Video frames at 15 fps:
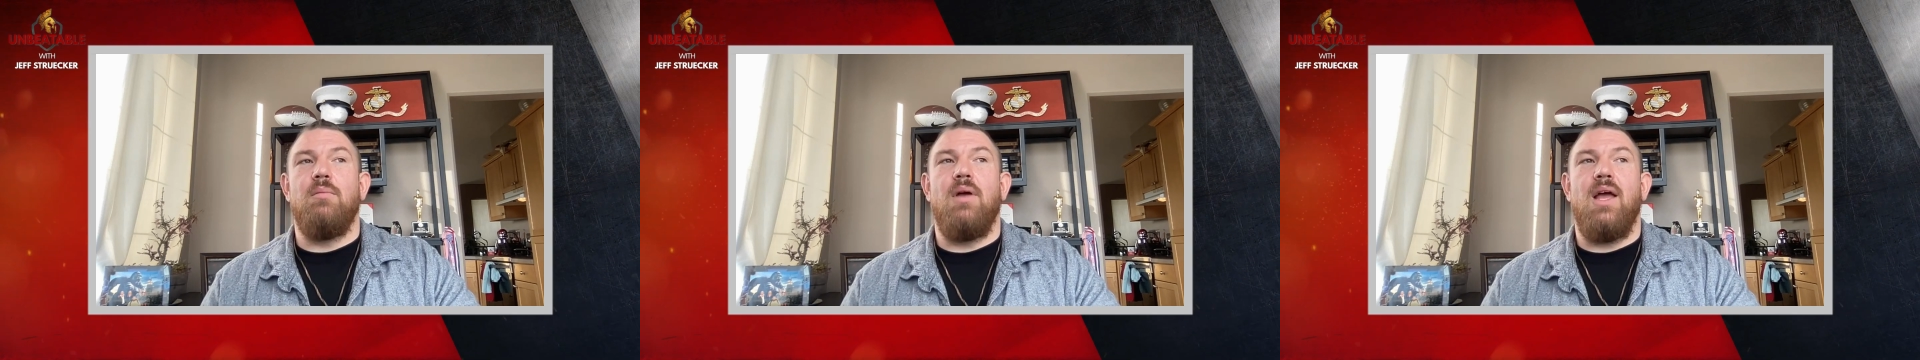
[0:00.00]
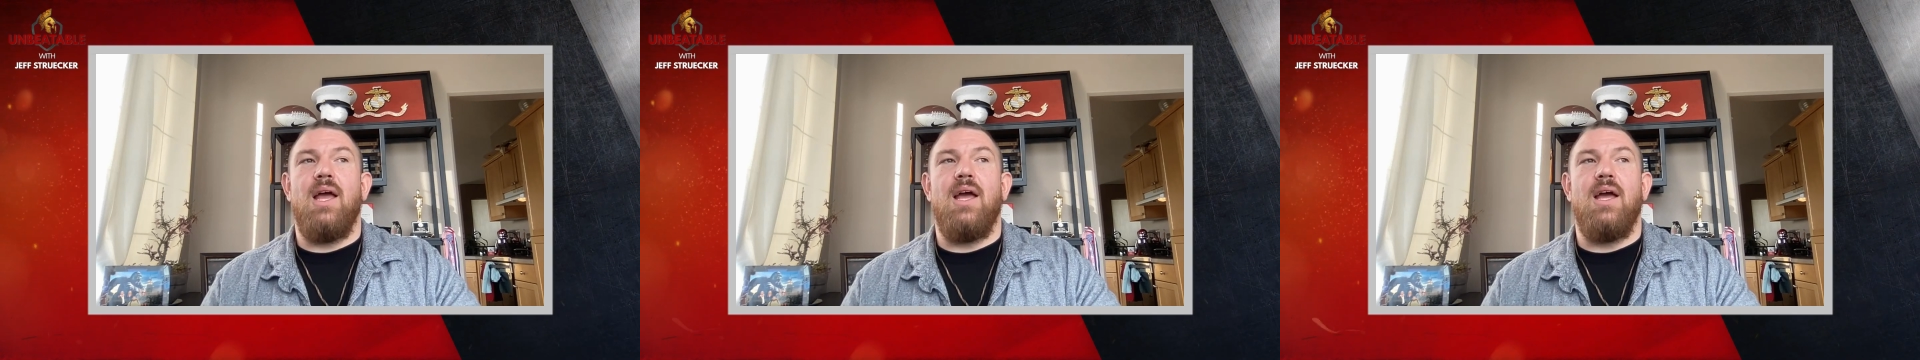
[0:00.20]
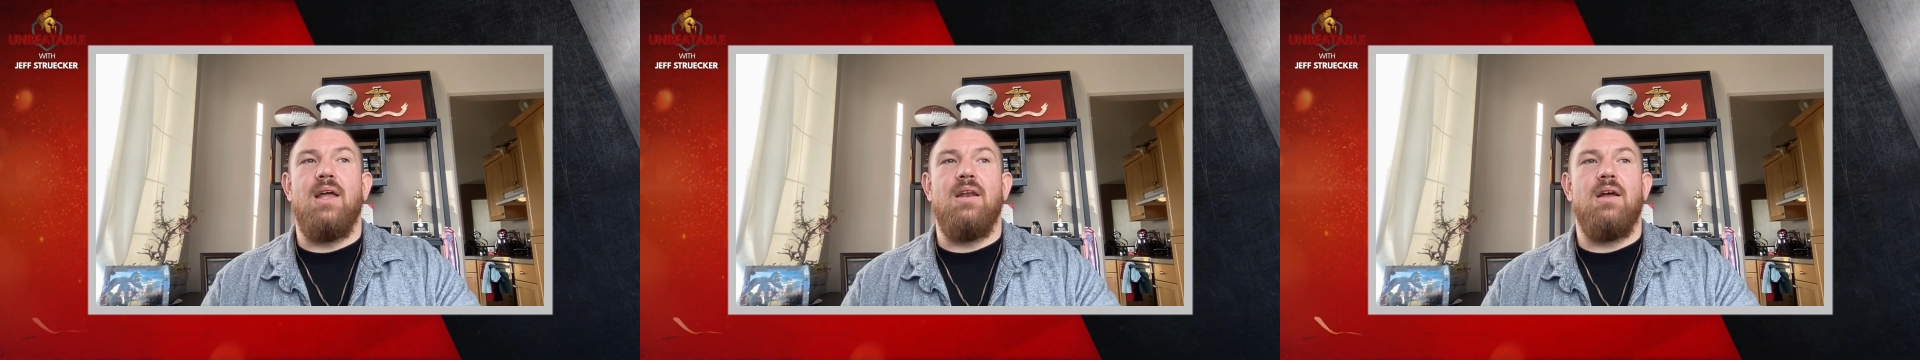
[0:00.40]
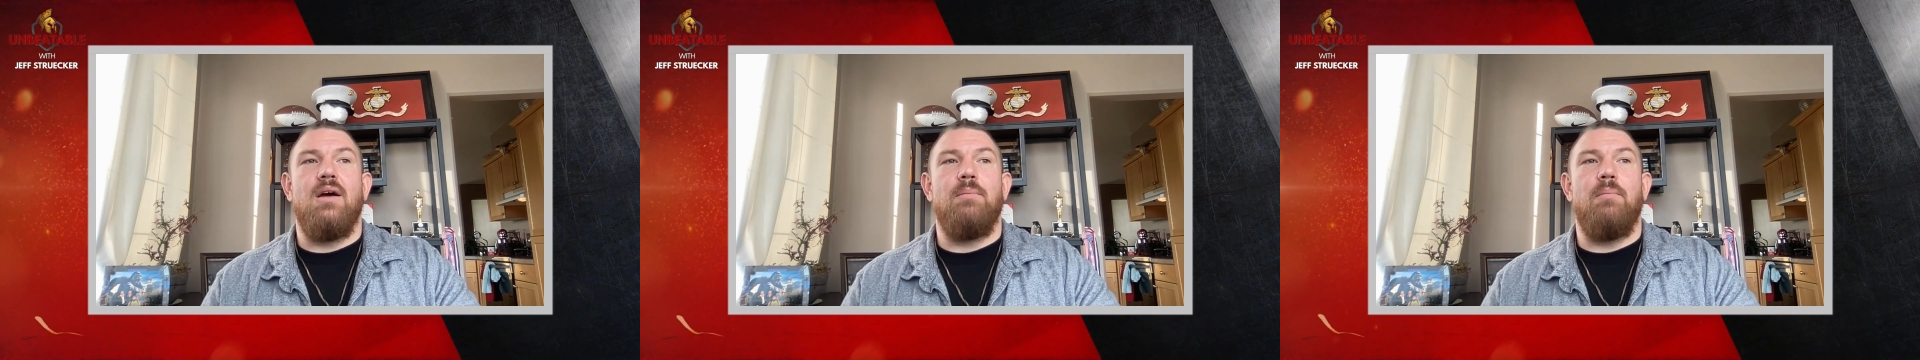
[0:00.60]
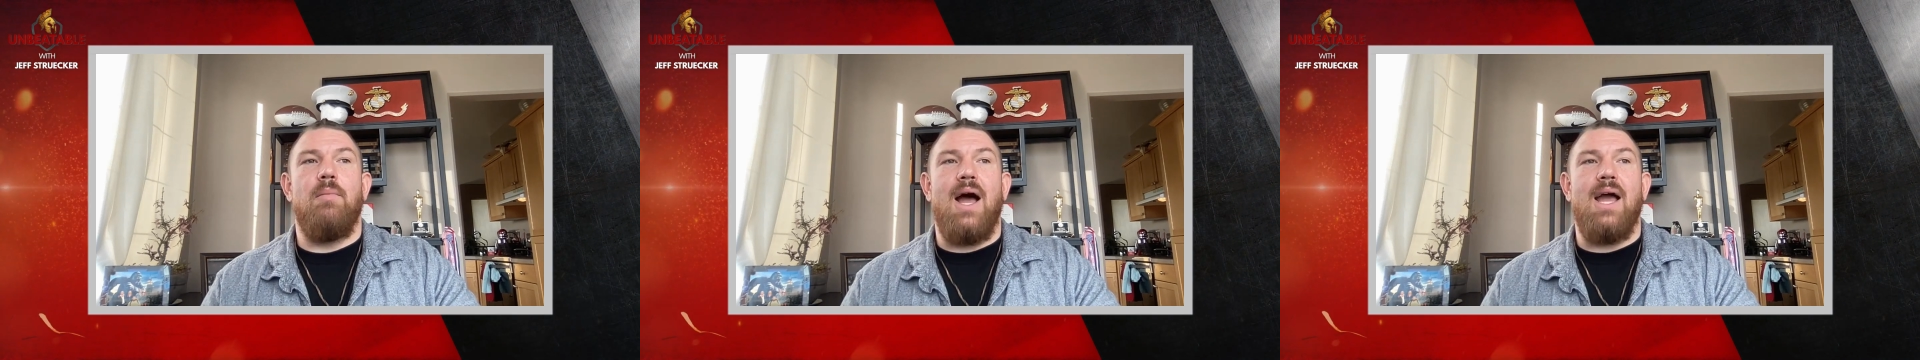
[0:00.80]
And
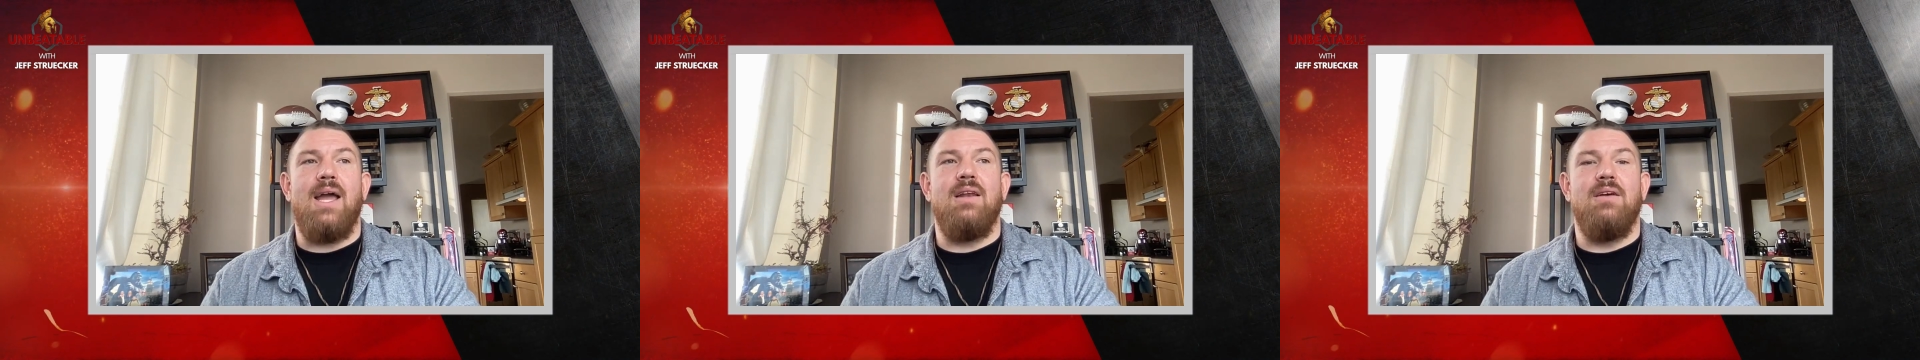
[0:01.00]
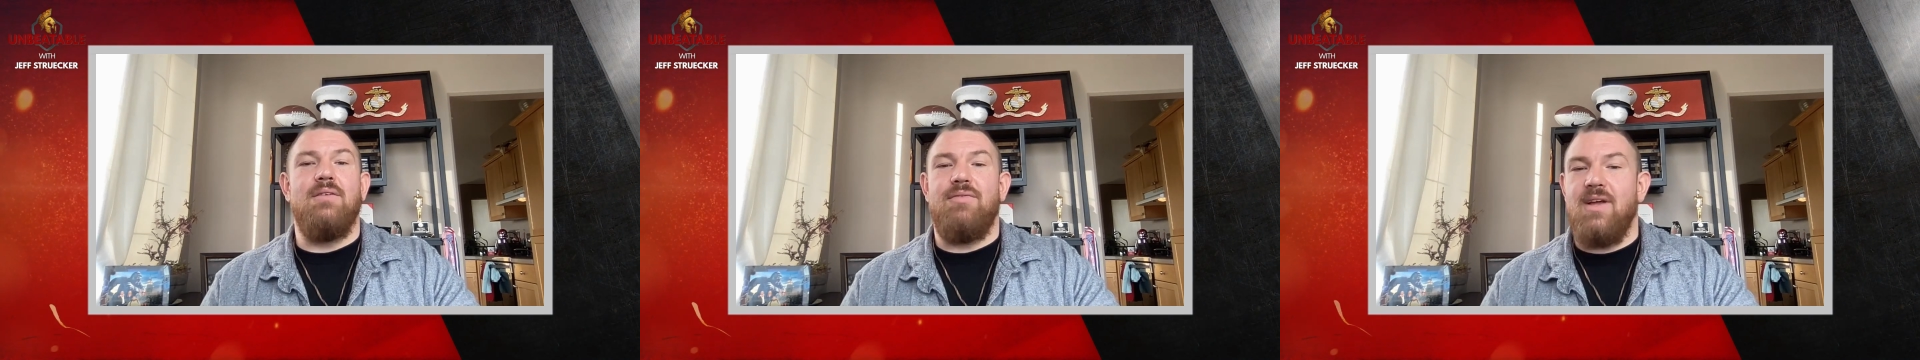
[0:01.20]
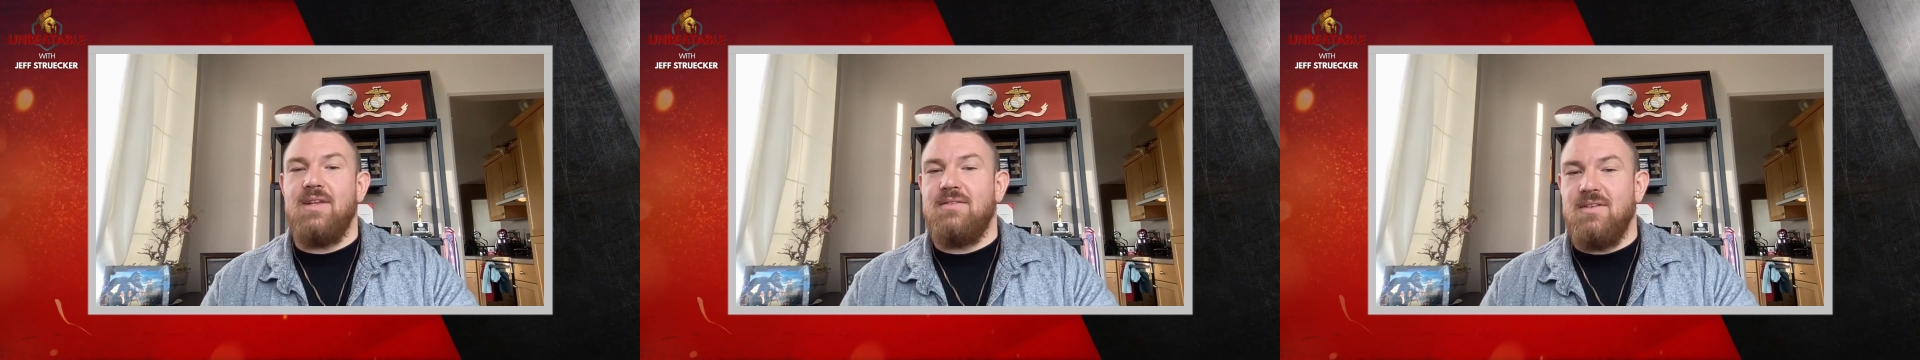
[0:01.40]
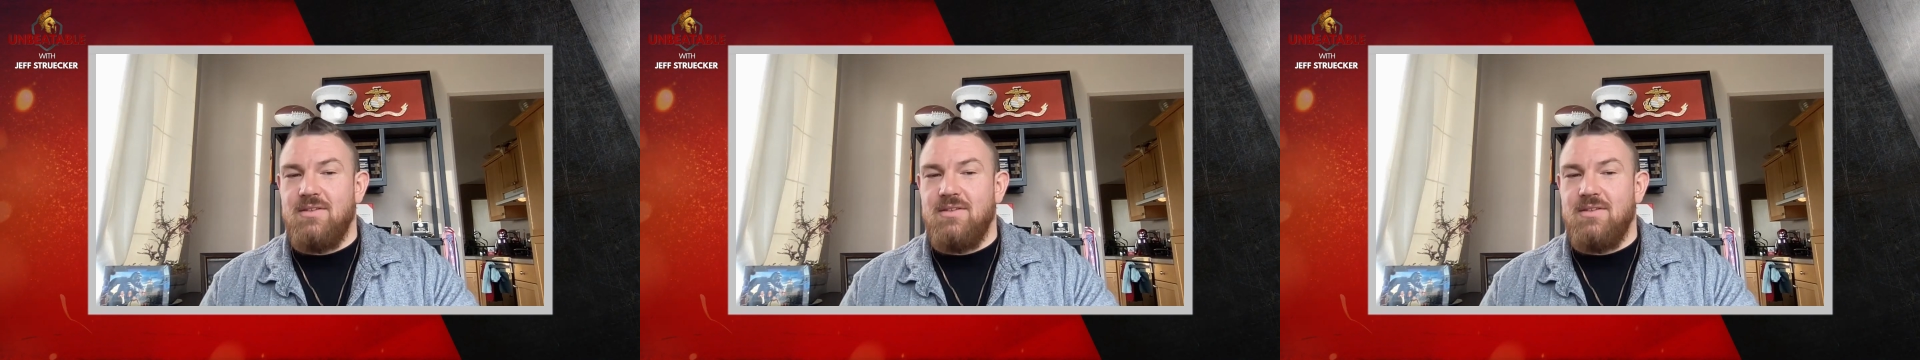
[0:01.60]
my defense